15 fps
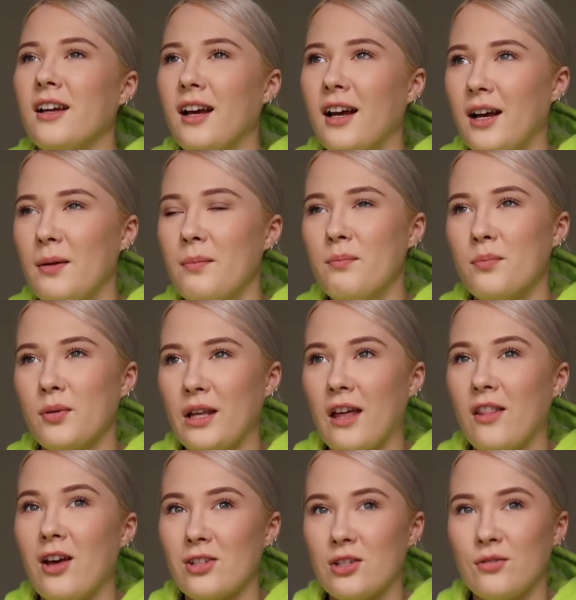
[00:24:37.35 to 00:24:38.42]
But yeah,
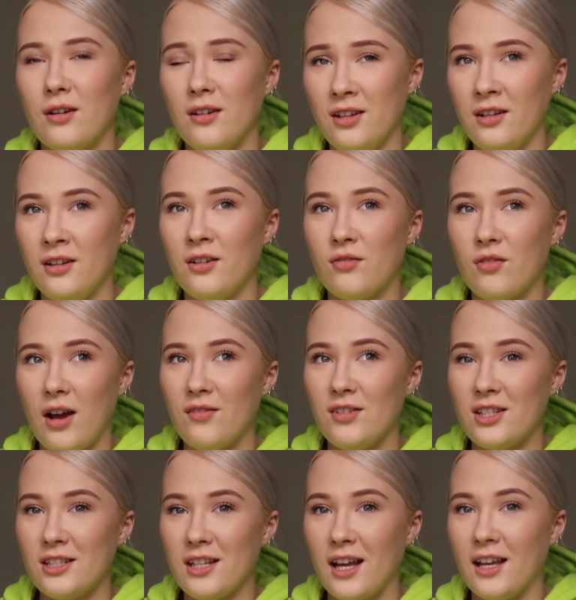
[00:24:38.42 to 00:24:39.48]
that's arriving
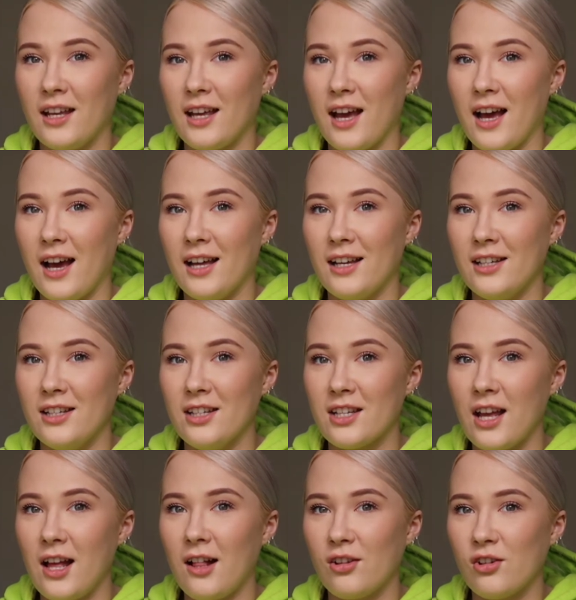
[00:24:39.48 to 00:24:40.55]
today, and
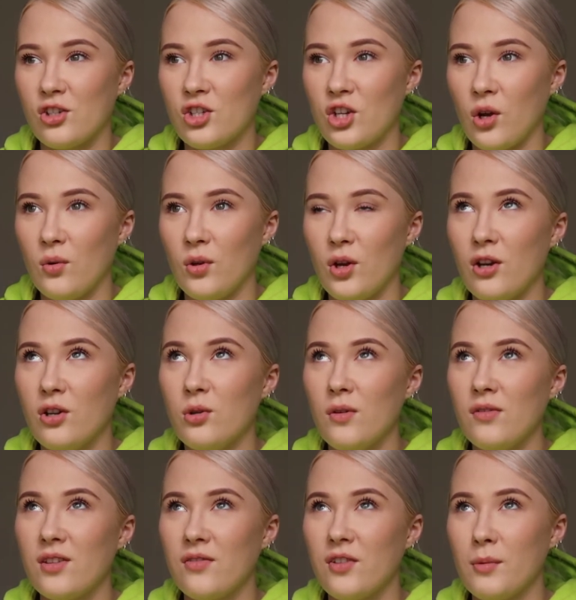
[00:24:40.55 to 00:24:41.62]
I'll show you. I don't know
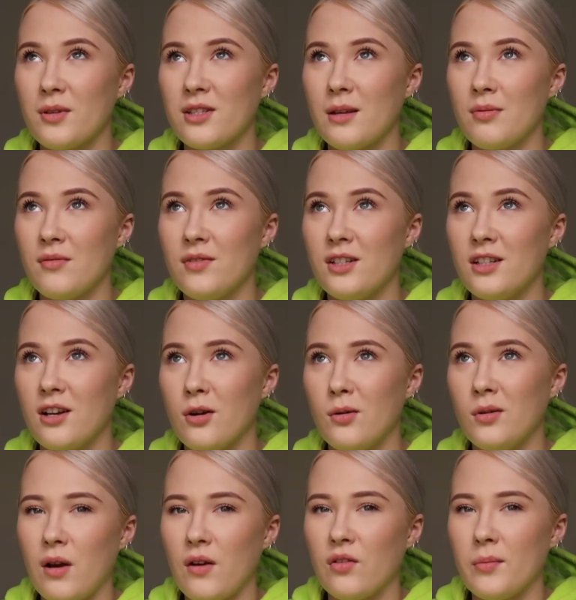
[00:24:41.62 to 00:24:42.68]
if to film a separate video.
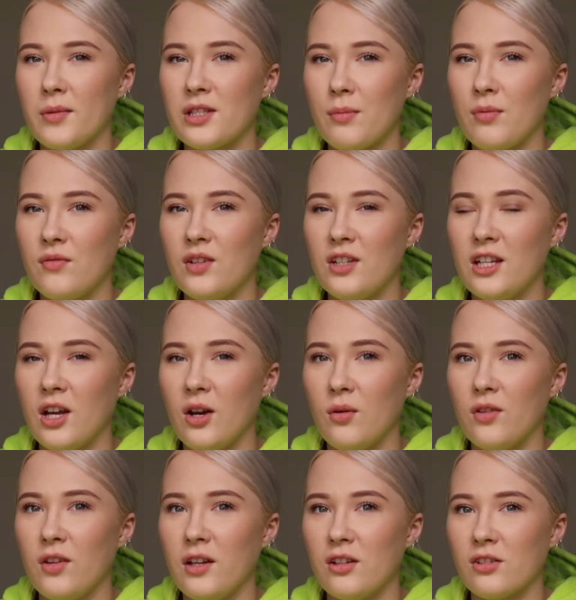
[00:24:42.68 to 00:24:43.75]
I might film a separate video
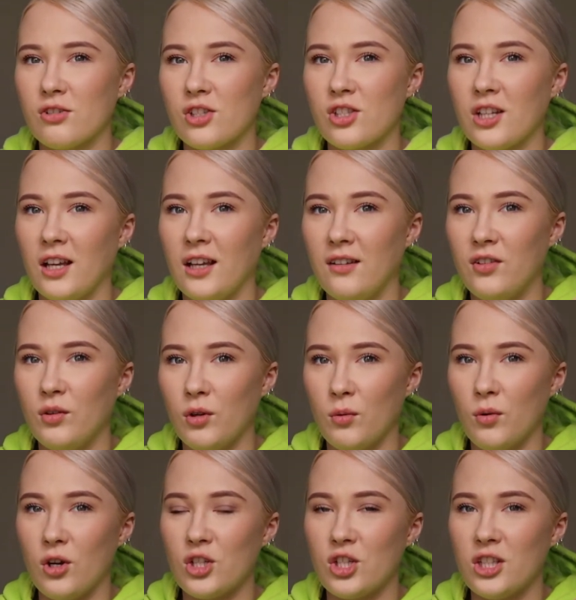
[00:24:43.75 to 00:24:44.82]
and then I'll just say, if you want to
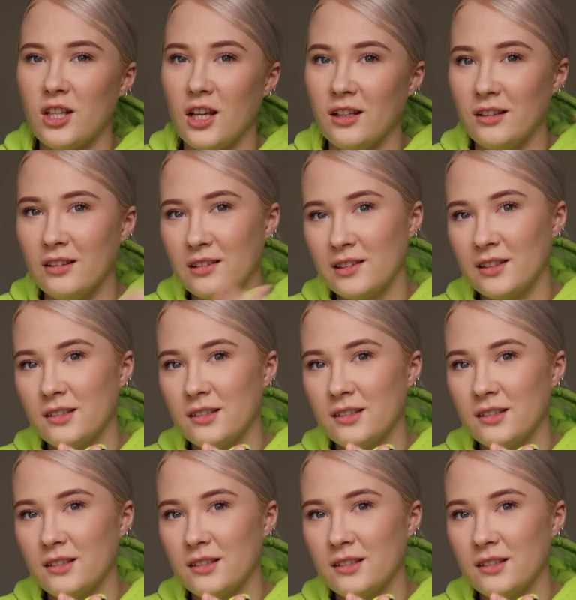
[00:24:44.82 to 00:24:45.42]
watch it, then